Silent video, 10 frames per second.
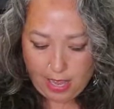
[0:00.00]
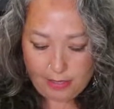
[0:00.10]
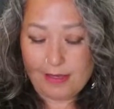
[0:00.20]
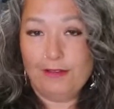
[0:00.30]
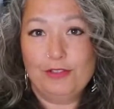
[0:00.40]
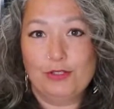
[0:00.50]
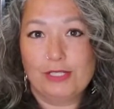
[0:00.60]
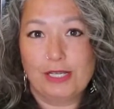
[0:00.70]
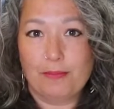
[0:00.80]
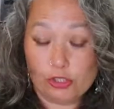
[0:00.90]
love
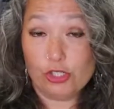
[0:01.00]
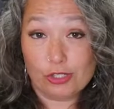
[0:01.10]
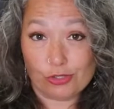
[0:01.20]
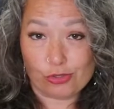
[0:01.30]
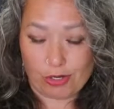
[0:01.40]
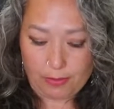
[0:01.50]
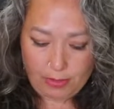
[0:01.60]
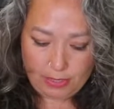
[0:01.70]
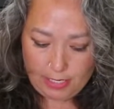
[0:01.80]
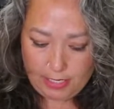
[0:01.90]
using a sugar
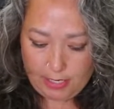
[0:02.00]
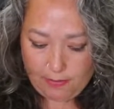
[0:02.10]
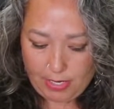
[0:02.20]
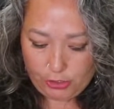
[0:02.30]
scrub in my